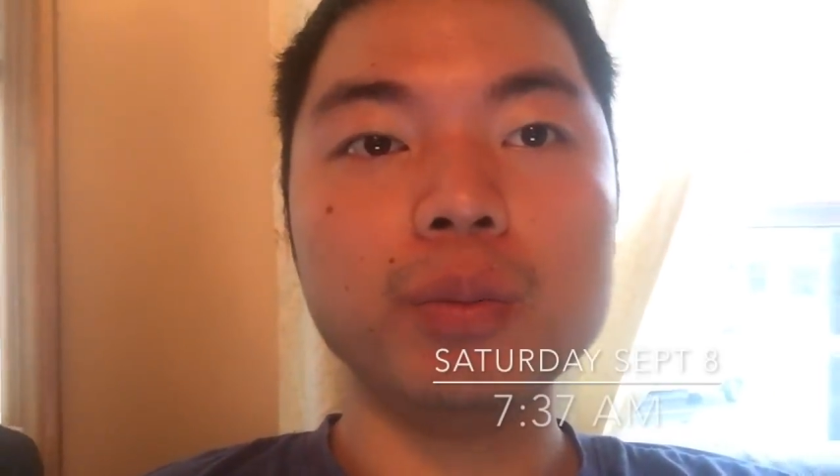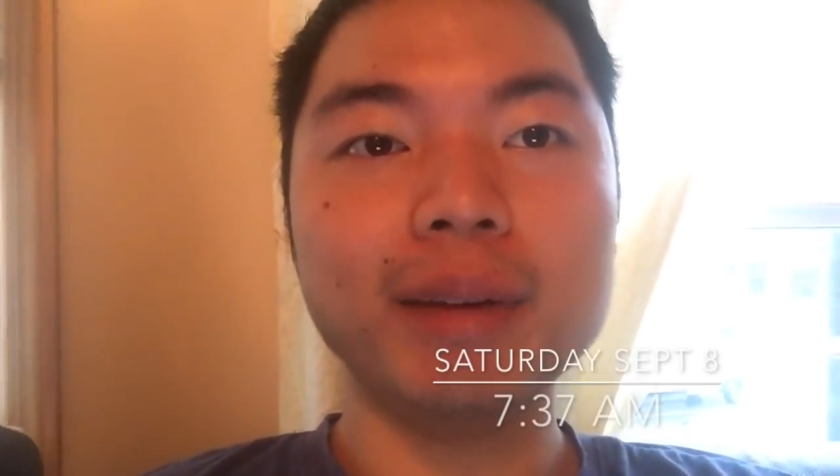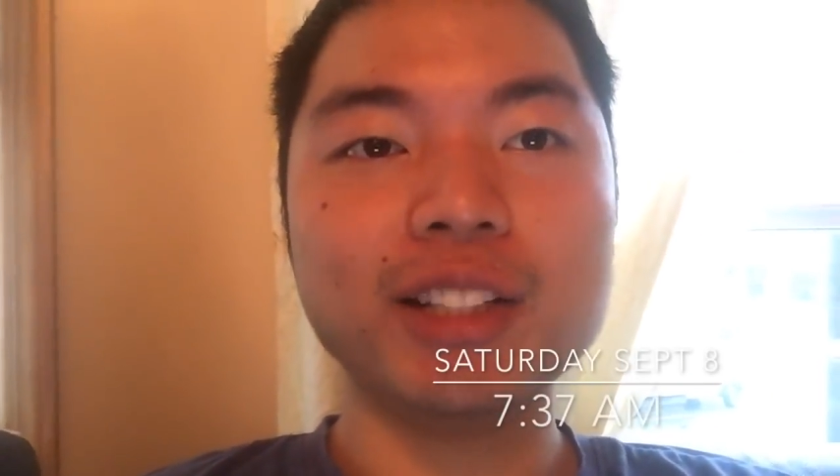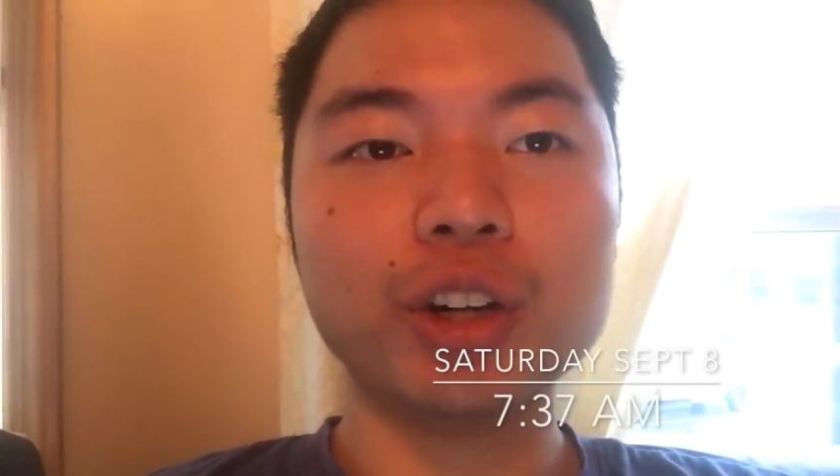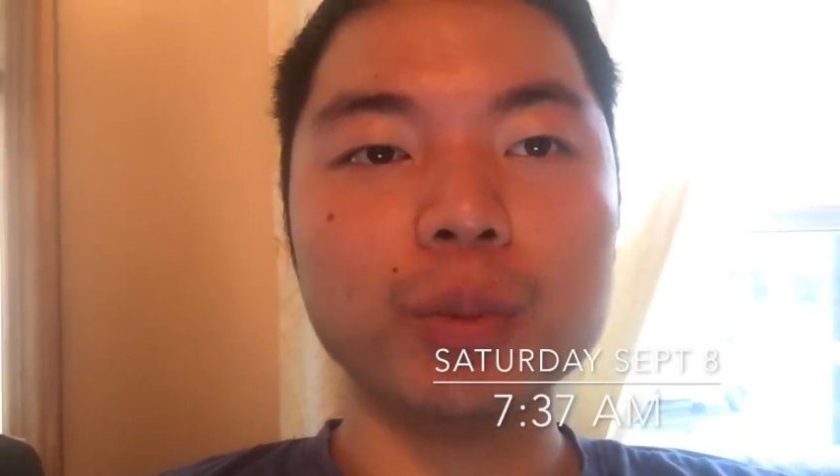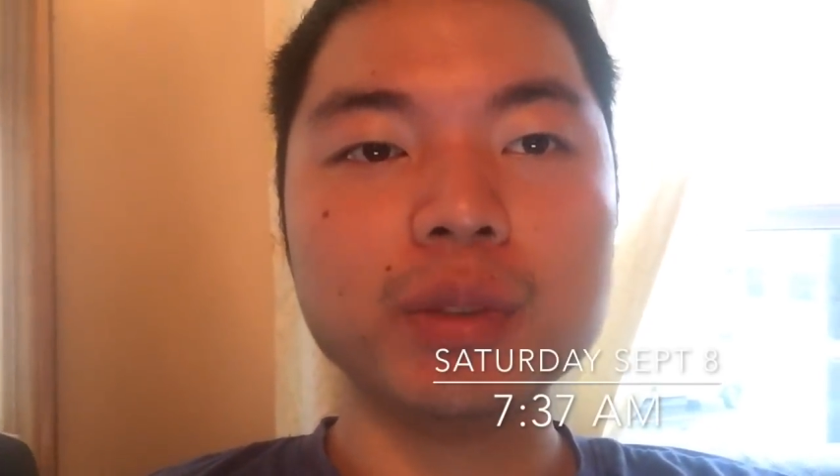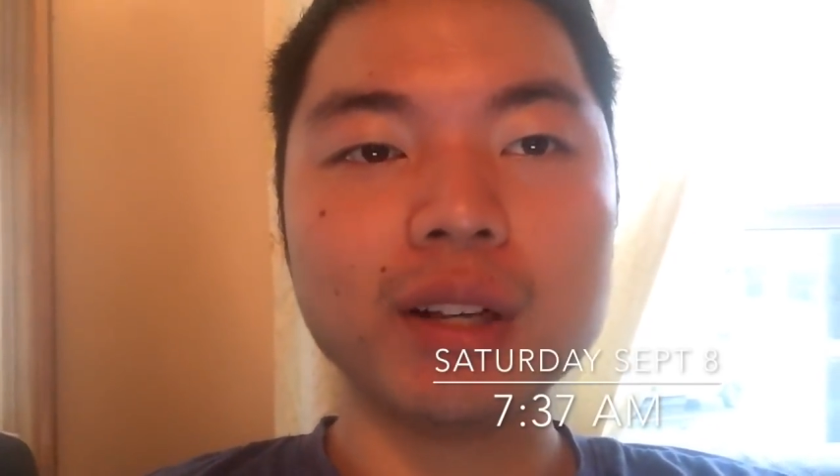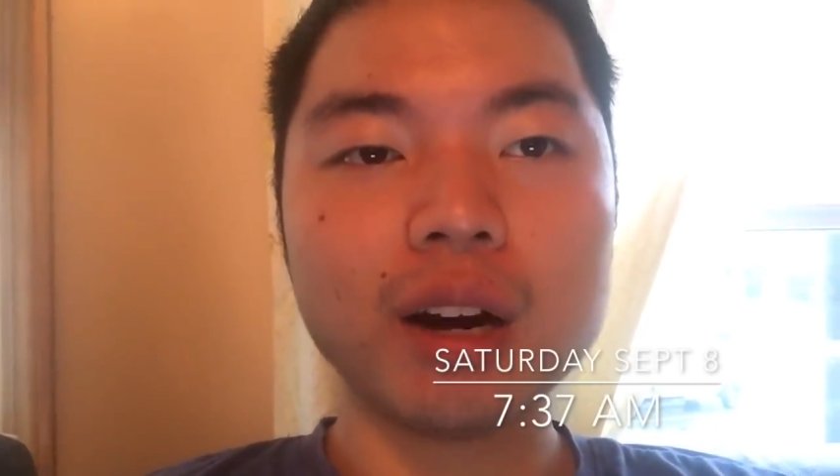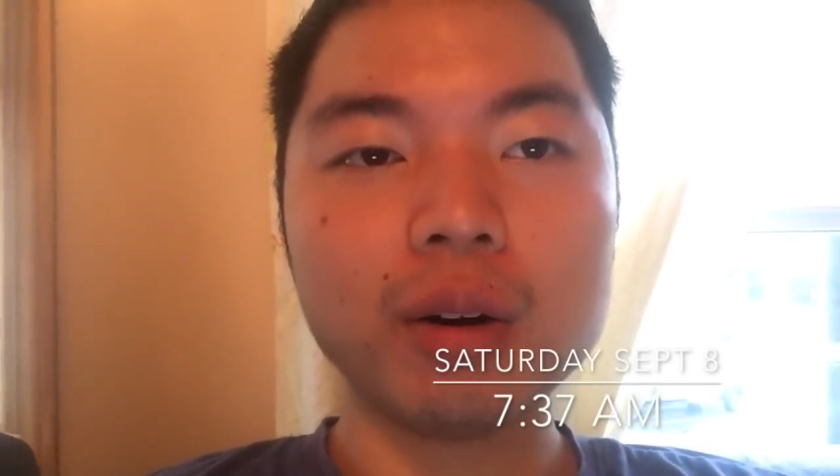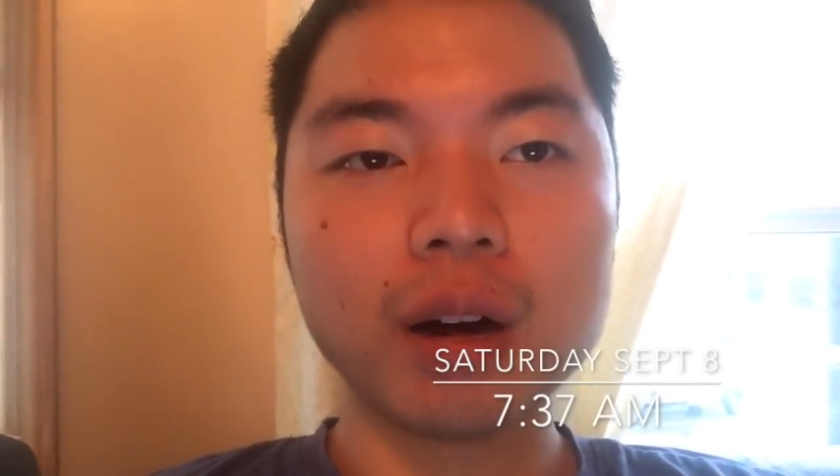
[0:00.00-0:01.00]
midterms
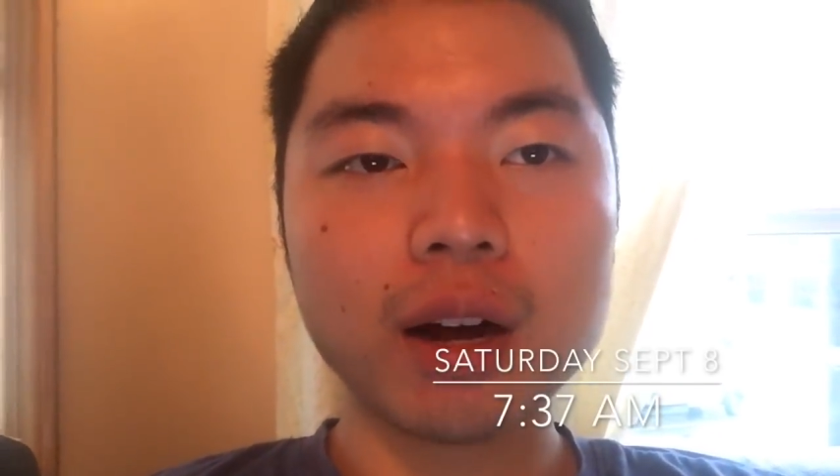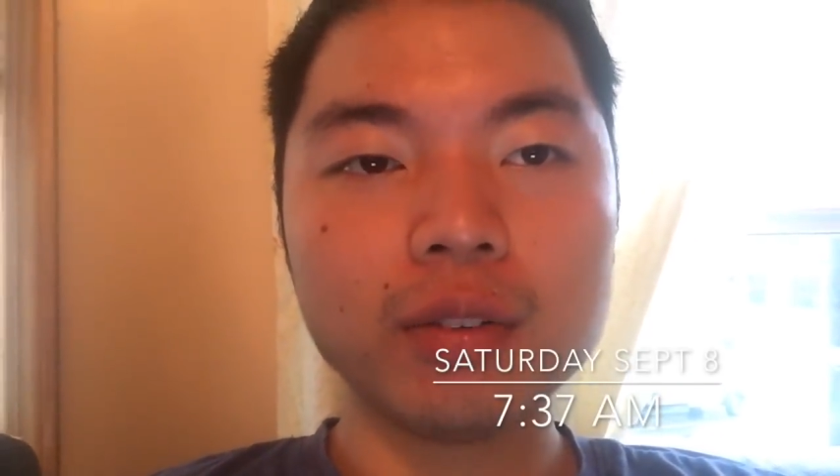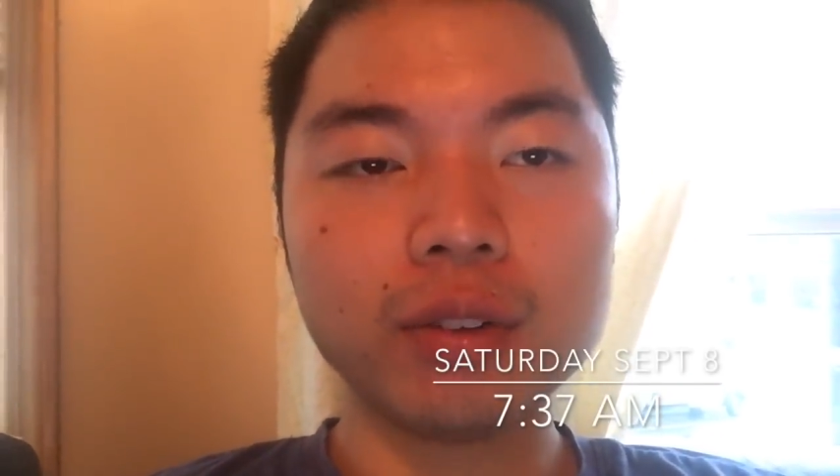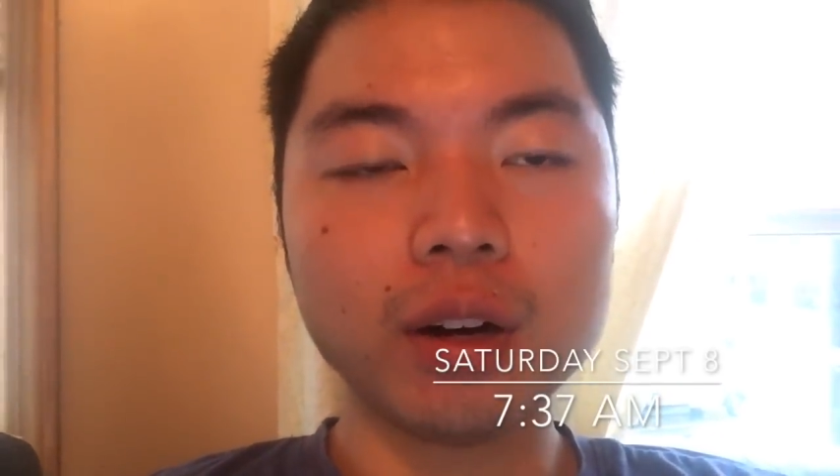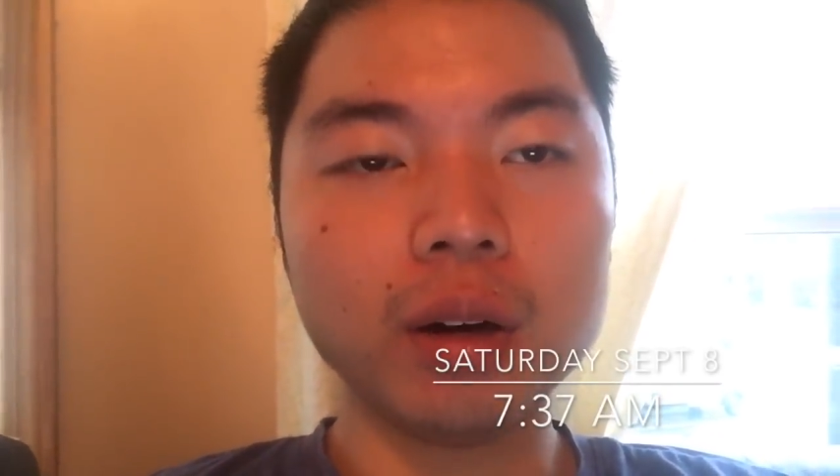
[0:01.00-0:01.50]
that I'll have,